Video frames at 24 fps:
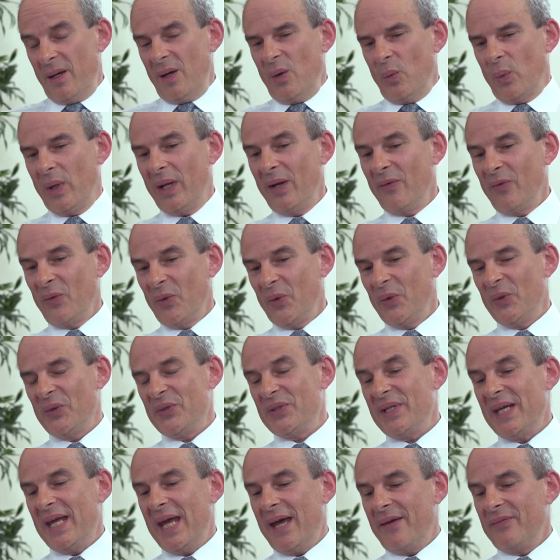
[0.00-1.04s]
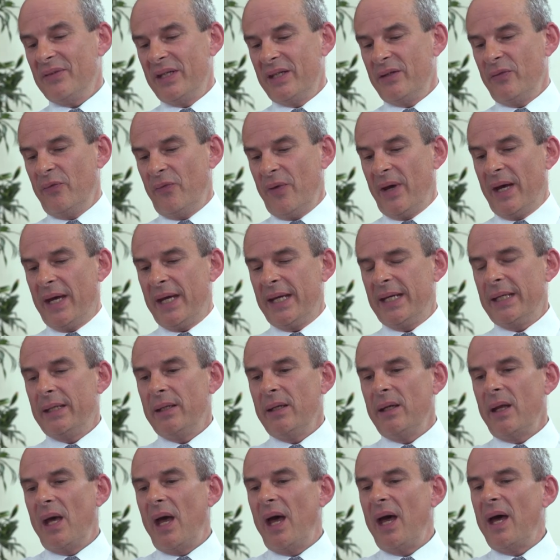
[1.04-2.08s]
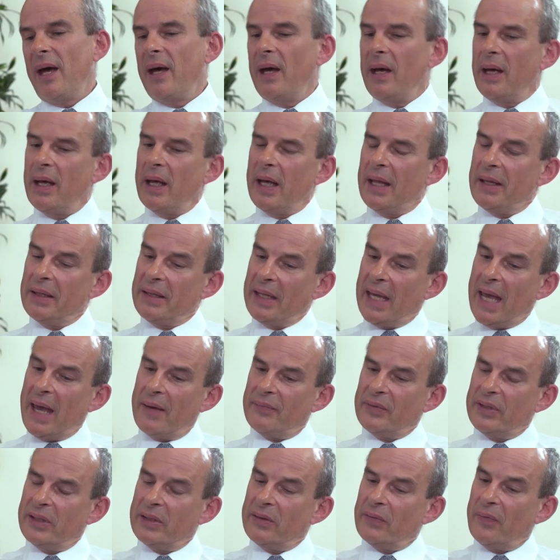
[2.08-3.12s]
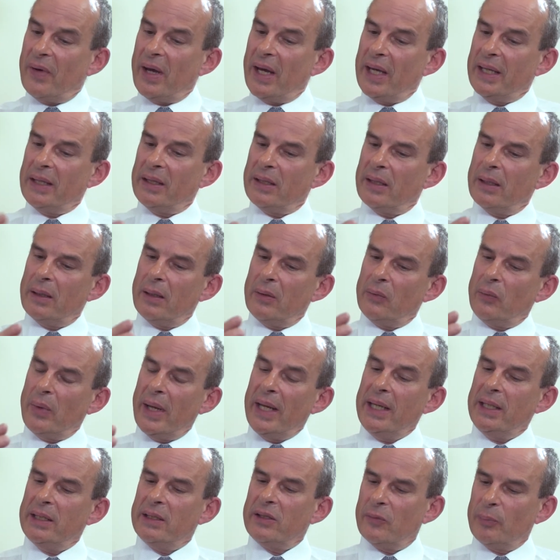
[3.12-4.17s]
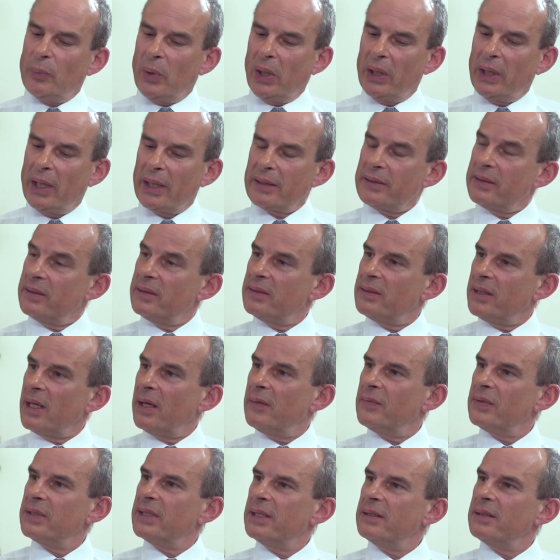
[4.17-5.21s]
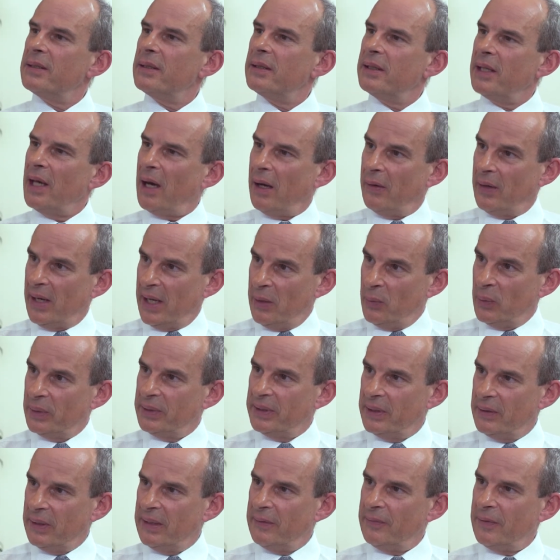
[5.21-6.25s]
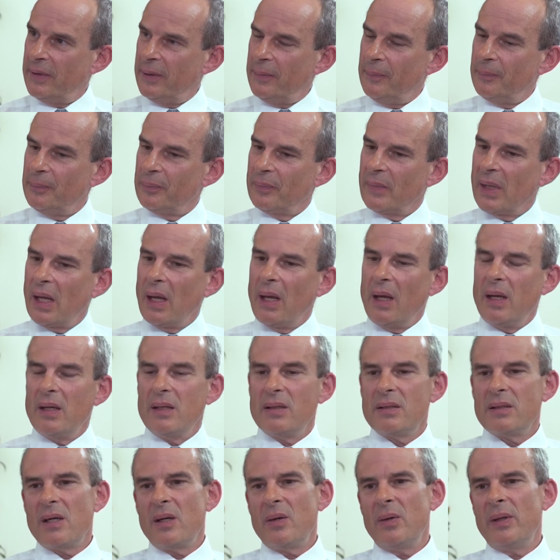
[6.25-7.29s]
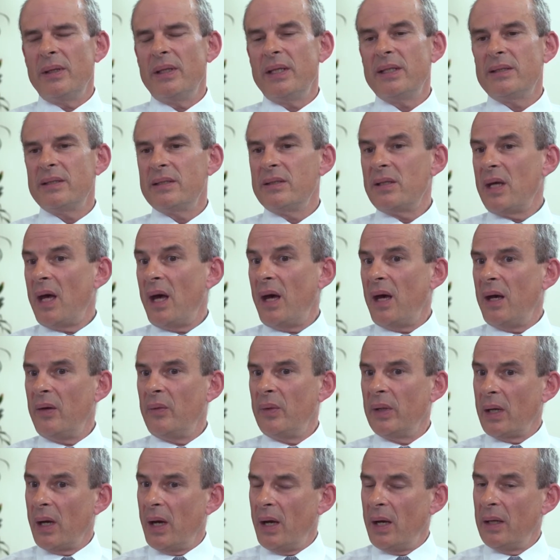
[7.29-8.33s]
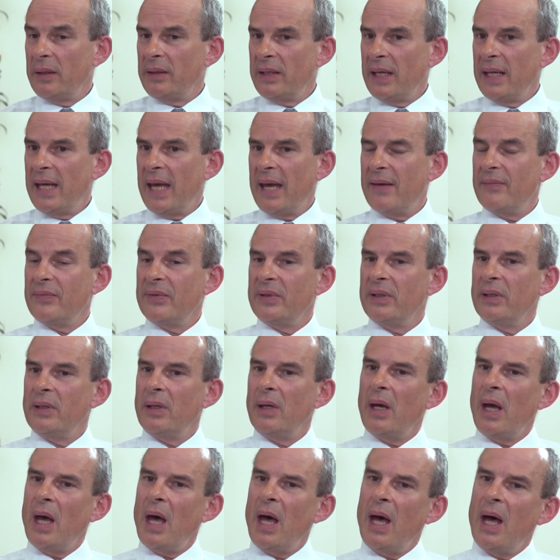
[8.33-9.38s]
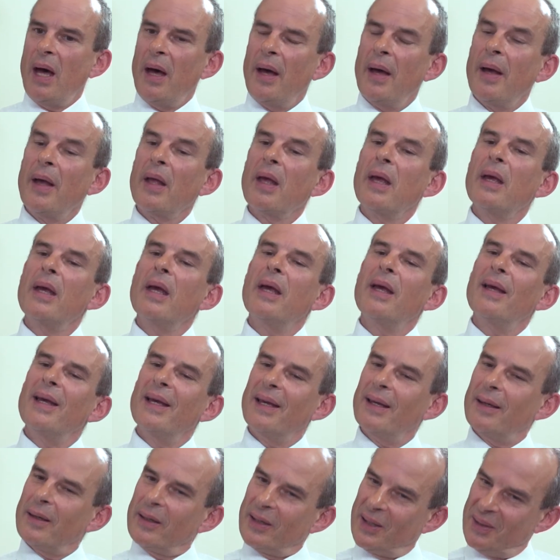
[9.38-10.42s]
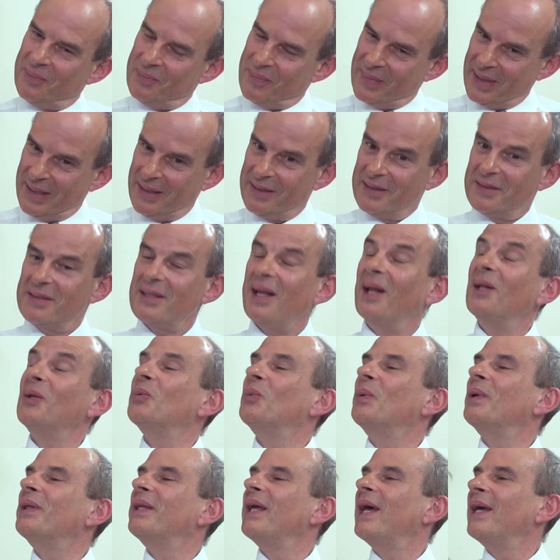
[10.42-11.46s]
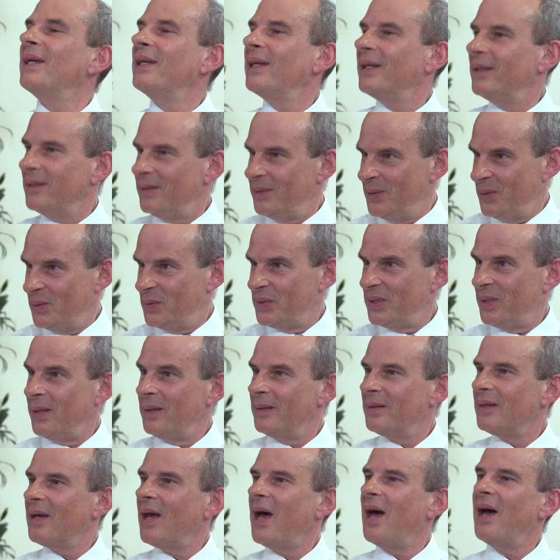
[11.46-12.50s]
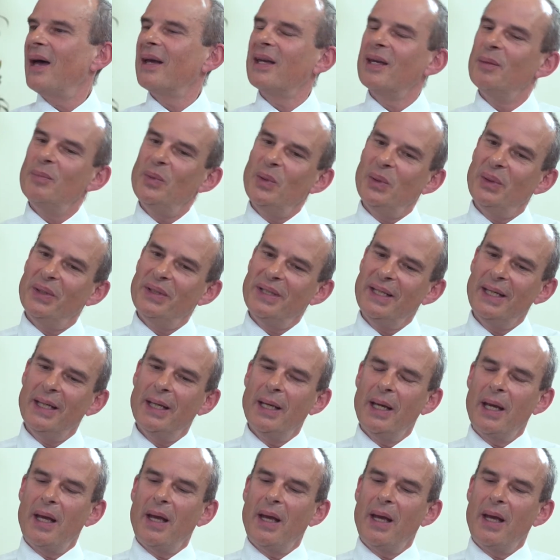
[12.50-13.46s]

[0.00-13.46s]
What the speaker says: well, of course, they have to define the range of products and services that the RI will deliver. So in this regard, they have to consult with their user community.